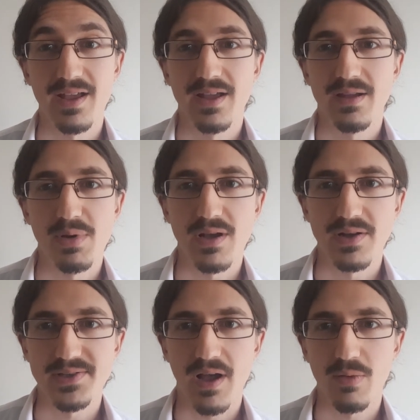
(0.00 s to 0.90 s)
because
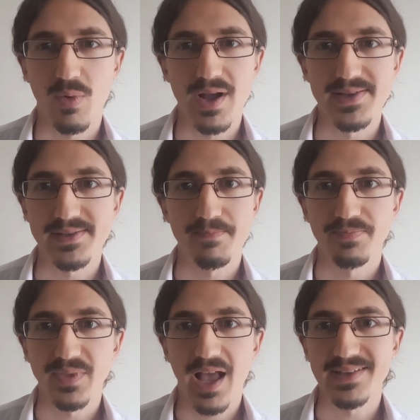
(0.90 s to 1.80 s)
otherwise,
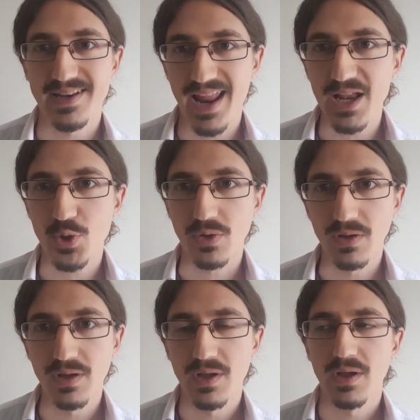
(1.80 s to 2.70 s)
as a natural,
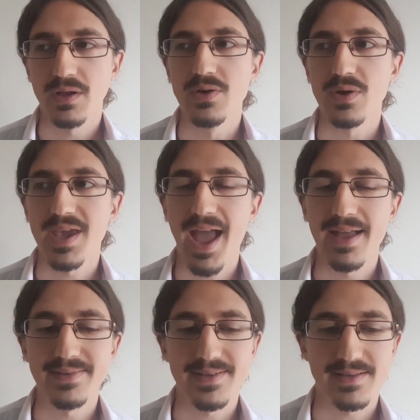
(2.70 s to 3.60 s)
you
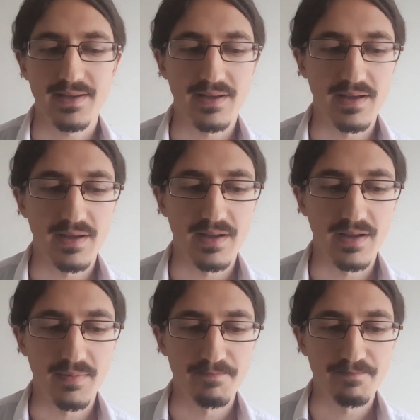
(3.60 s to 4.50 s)
can't,
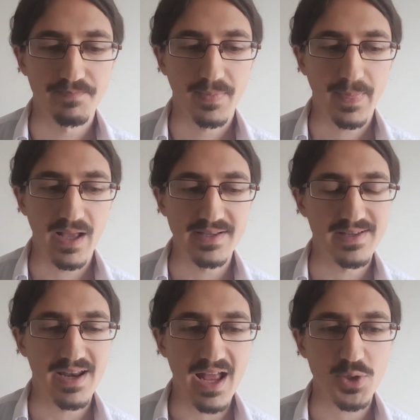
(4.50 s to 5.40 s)

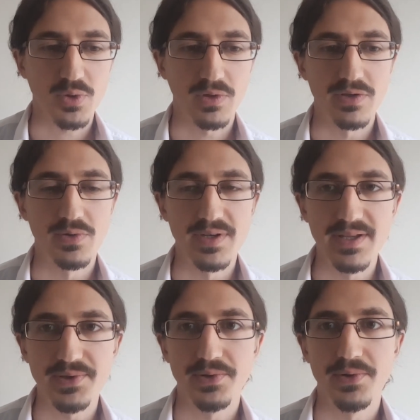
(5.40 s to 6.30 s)
you need
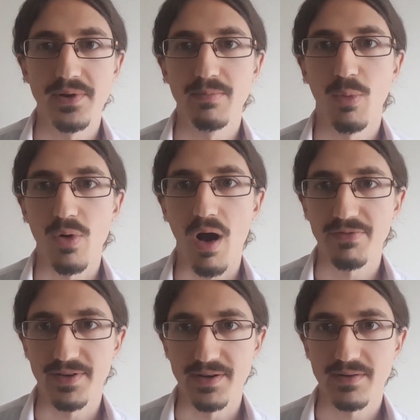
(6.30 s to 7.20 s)
to do it more
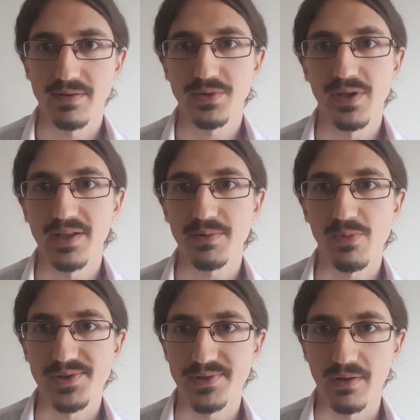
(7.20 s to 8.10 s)
often to get some
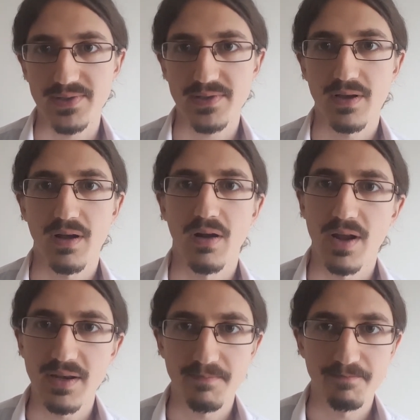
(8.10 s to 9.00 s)
results, all
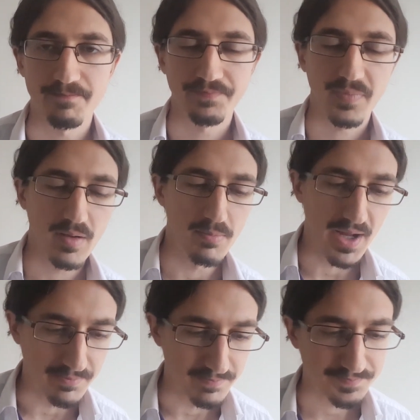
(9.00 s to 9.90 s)
right?
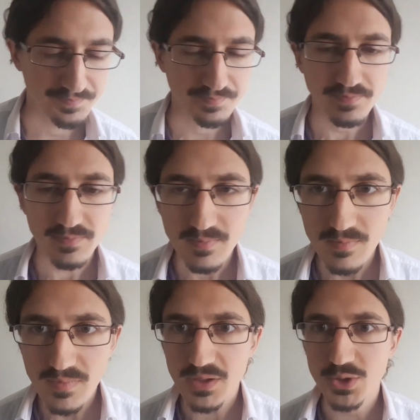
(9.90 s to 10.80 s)
But
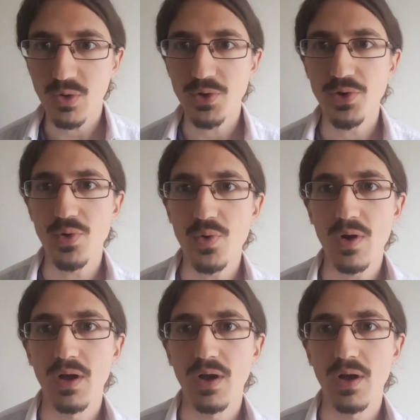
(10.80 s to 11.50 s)
so you